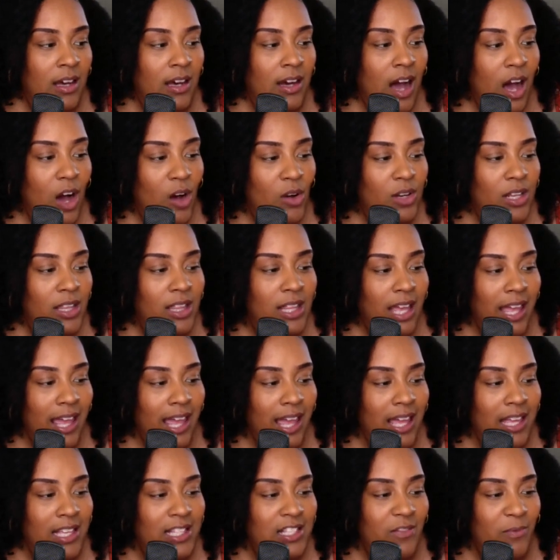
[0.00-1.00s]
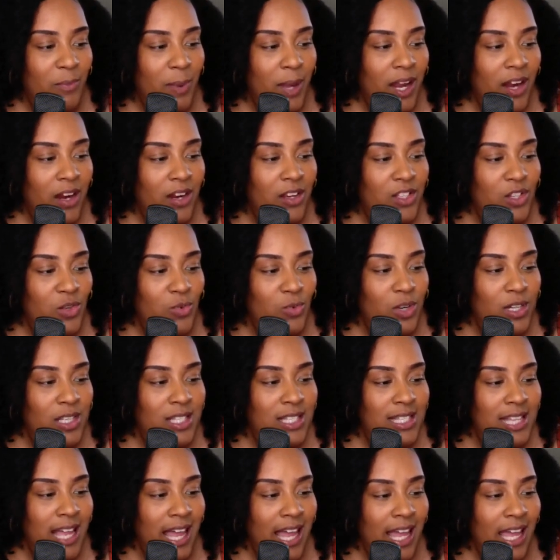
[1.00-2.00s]
Holding the hands of parents who were
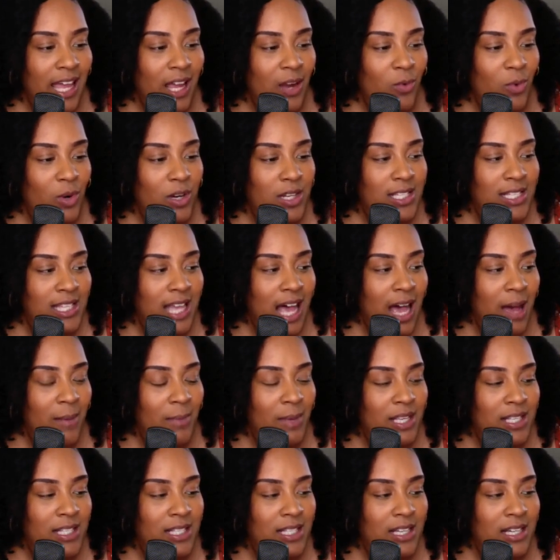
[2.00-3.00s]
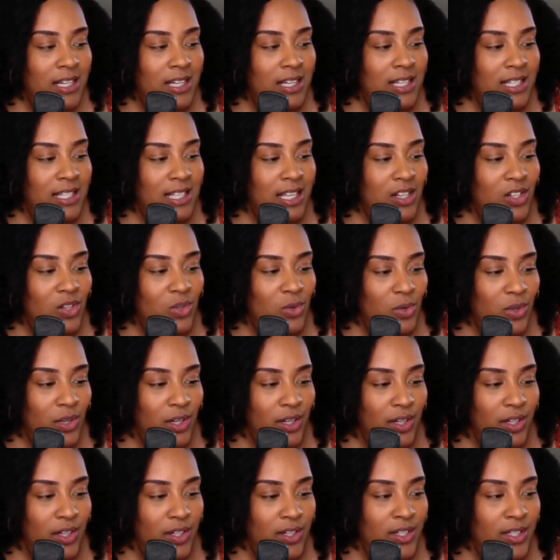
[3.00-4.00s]
staying were sobbing sons and
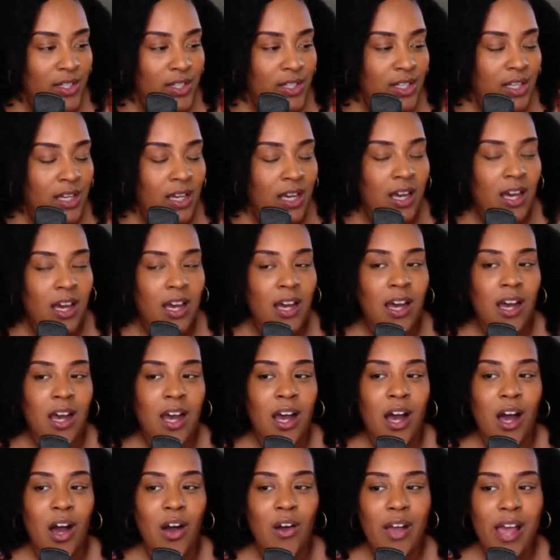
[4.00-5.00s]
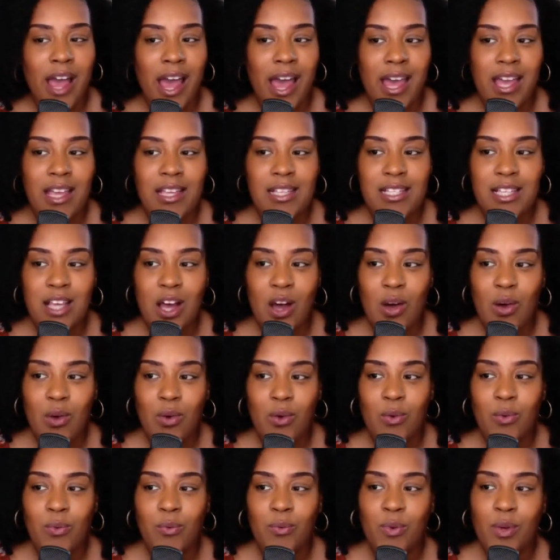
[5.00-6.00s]
daughters. Okay,
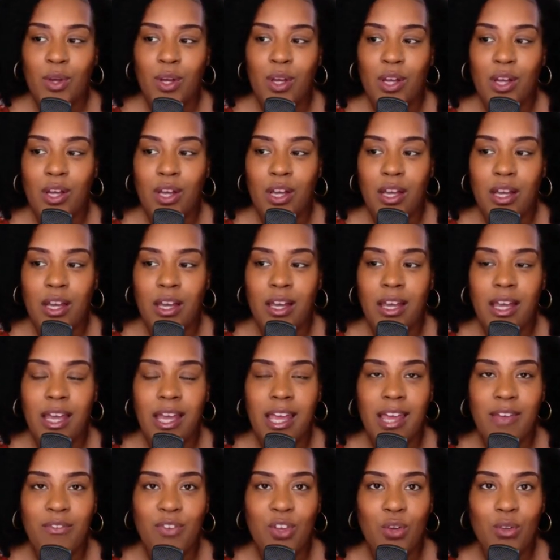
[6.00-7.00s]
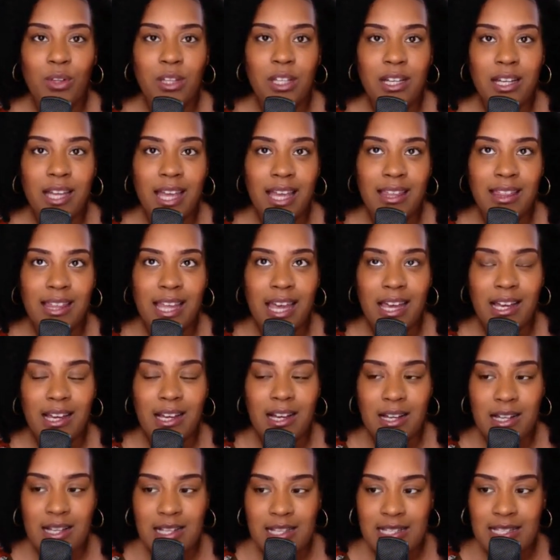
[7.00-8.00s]
so if you look at that
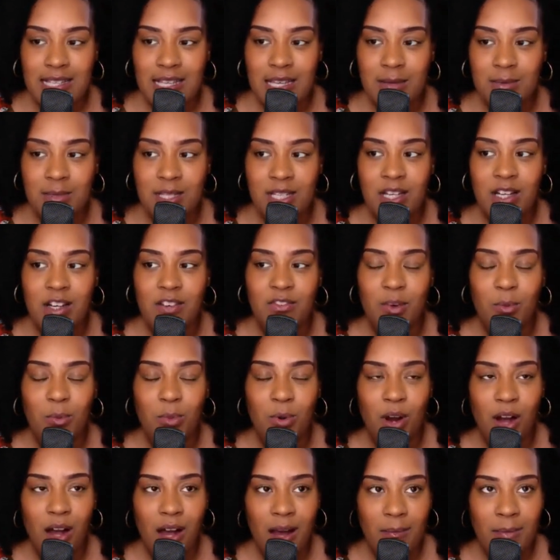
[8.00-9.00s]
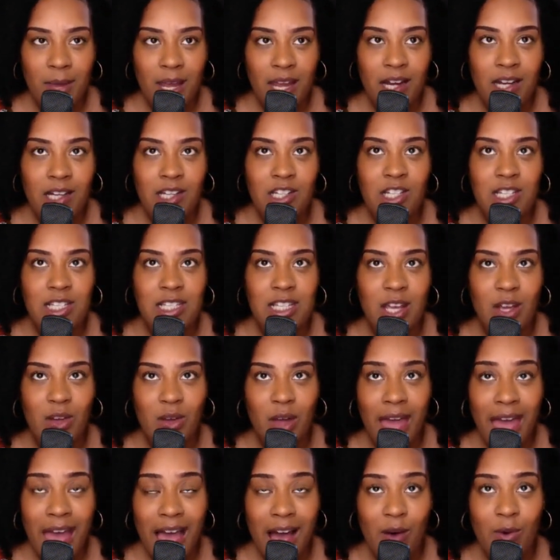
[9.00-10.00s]
concept of abroad marriages
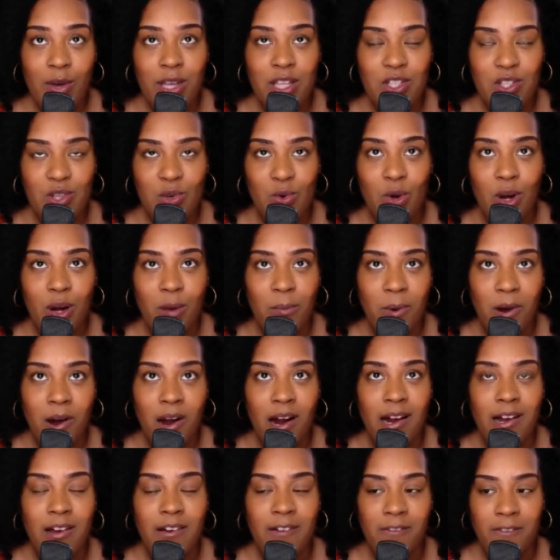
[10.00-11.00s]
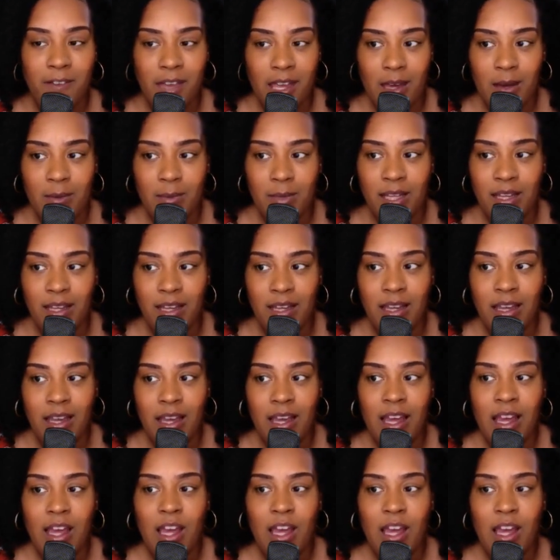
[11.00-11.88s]
and how it tore apart a family,